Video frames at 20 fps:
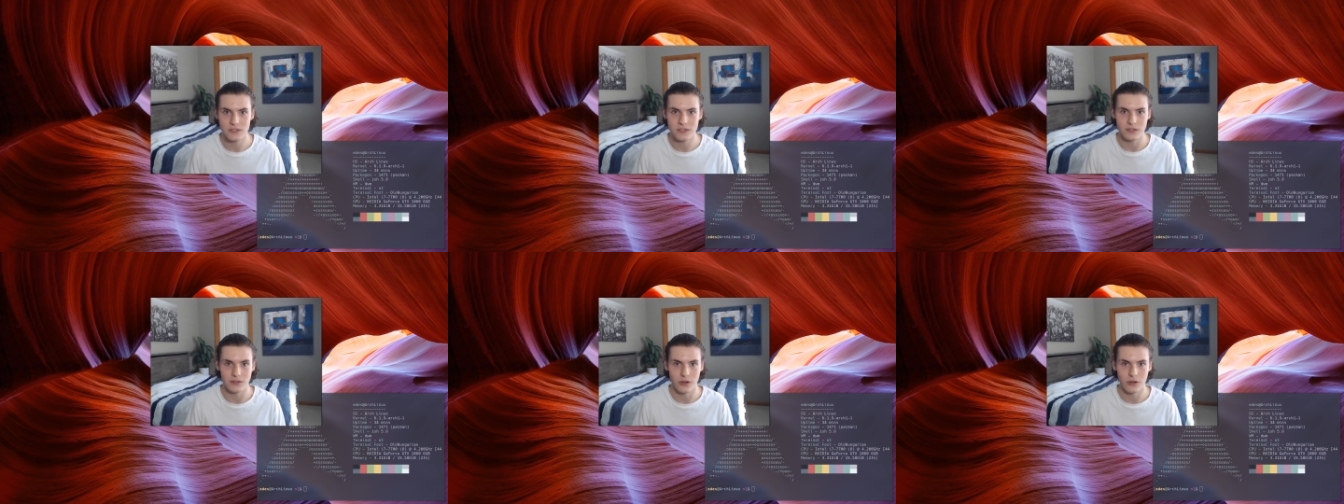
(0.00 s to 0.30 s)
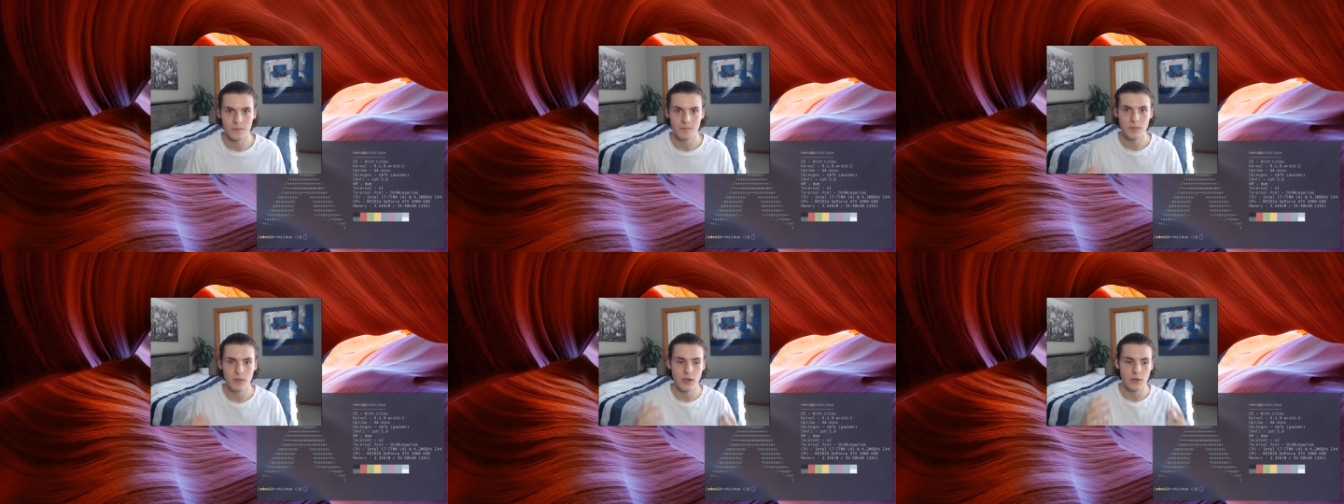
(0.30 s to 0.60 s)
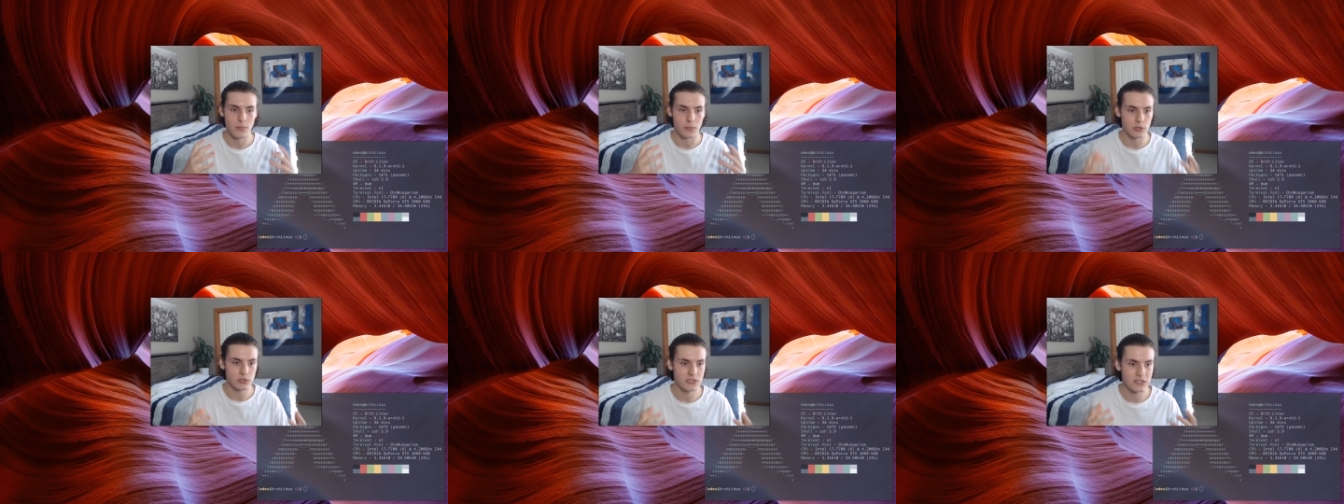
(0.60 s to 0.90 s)
You know,
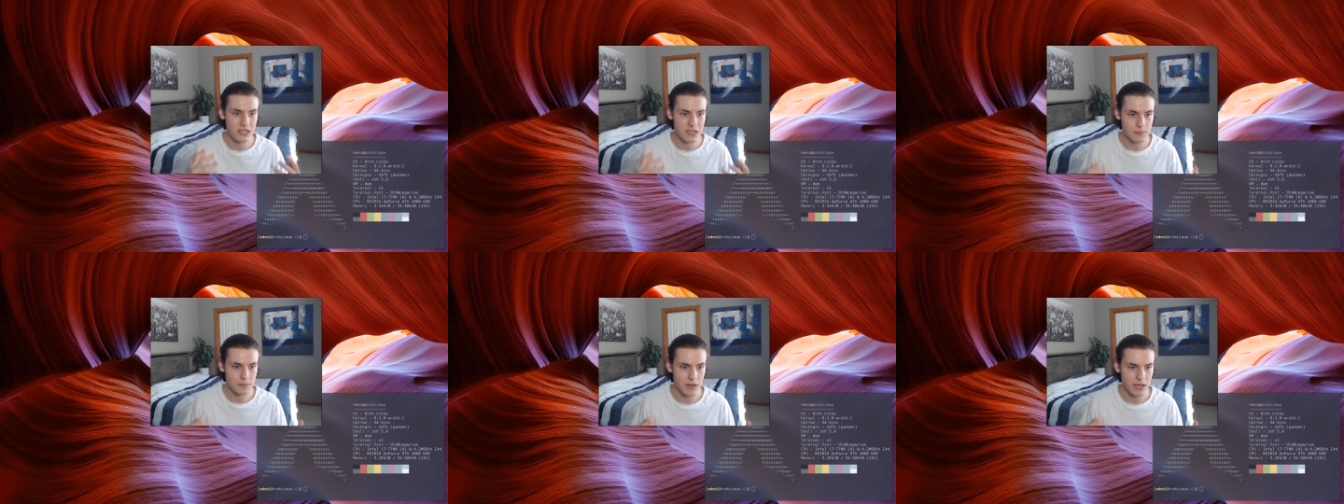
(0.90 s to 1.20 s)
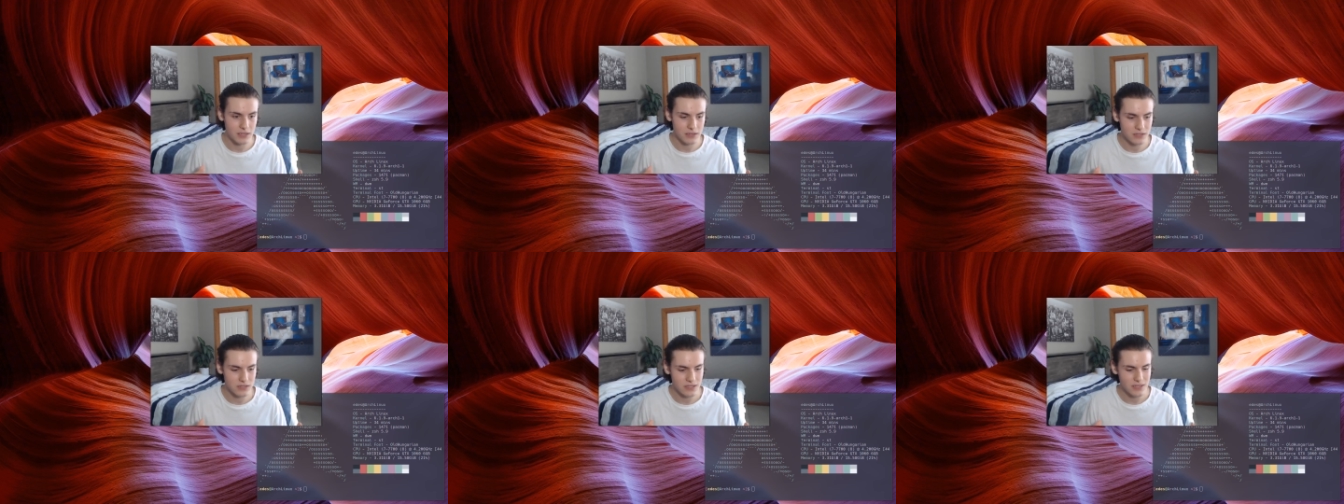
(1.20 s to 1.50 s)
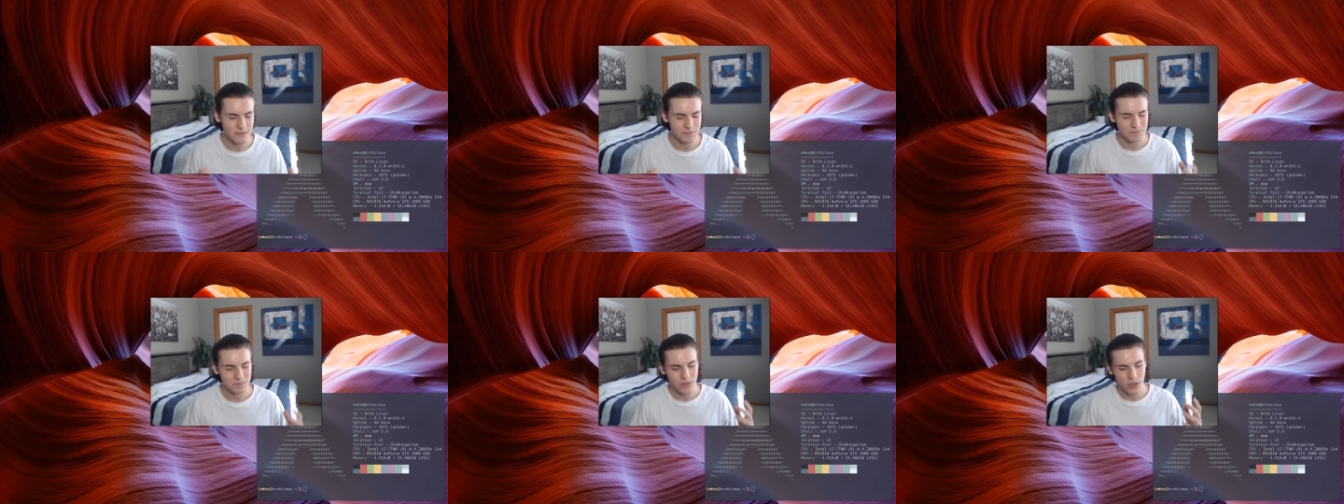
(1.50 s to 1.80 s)
most ThinkPads,
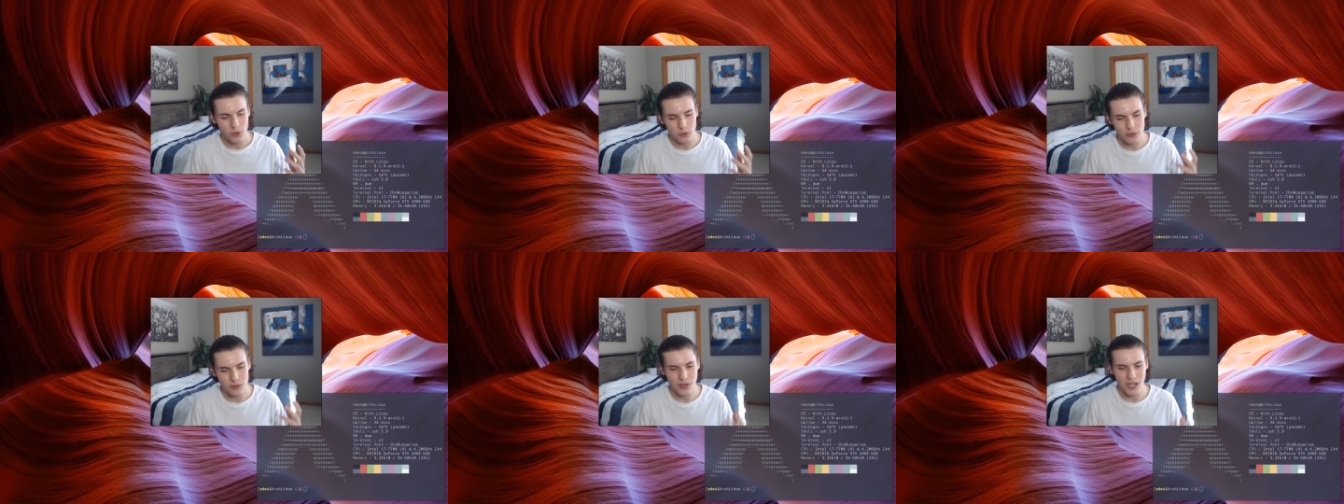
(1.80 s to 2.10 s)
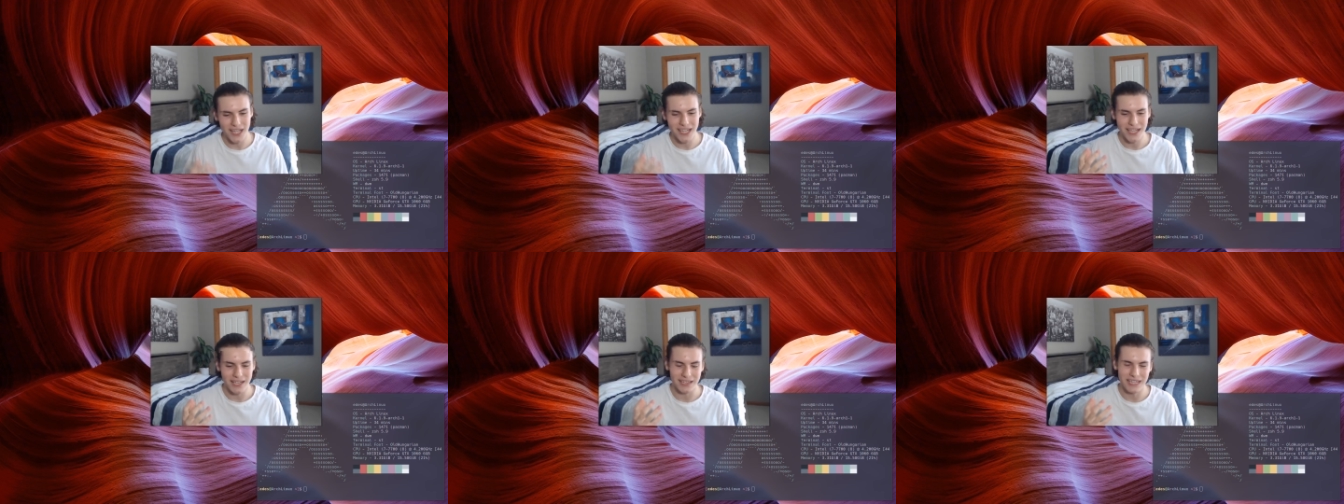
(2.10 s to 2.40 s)
although again,